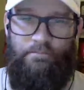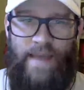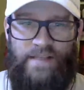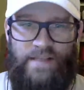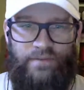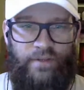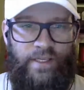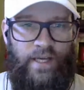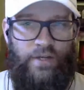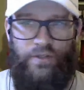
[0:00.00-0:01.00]

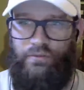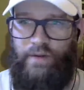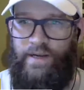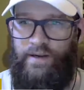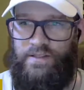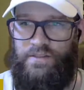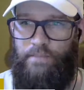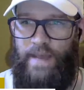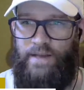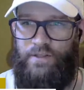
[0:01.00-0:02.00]
massively underrated as a
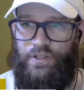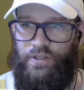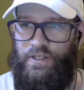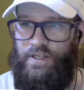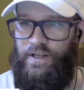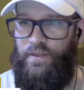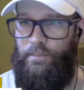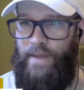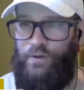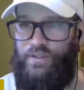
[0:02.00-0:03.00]
manager.
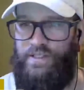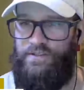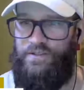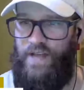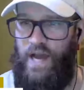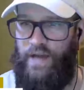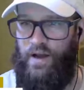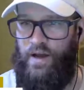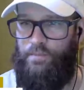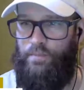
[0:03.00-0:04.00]
The Mountie is not
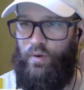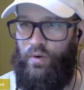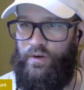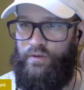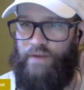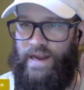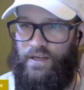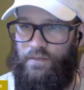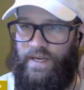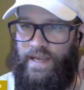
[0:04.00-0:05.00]
on board.
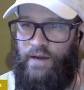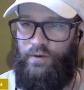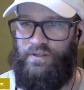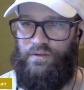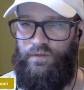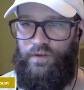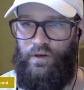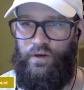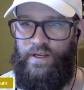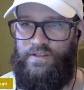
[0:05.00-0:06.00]
Random Account is
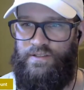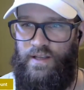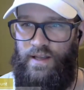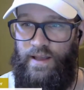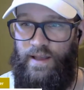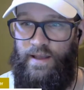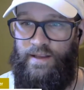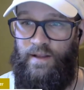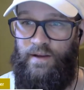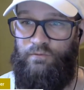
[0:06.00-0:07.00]
furious.
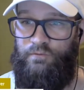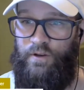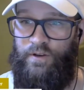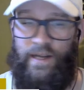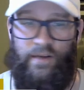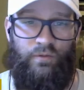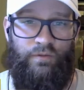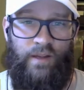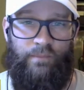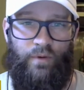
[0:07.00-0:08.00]
92
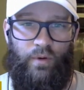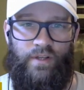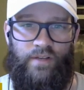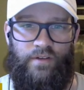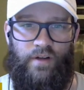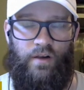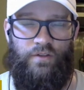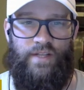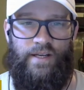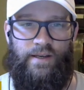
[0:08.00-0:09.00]
Flamethrower does
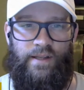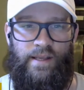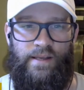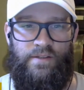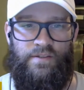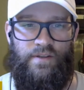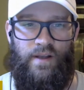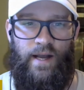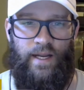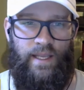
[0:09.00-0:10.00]
acknowledge that it is
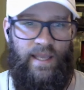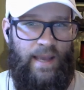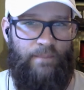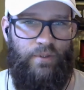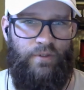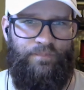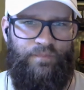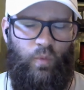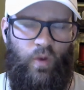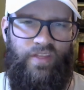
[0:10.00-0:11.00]
a gamble.
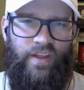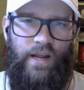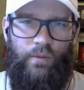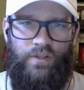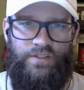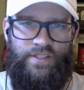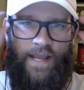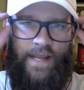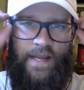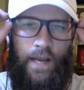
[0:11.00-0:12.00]
One thing I will
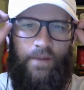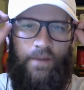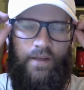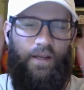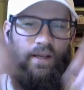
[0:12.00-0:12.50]
say, I mean,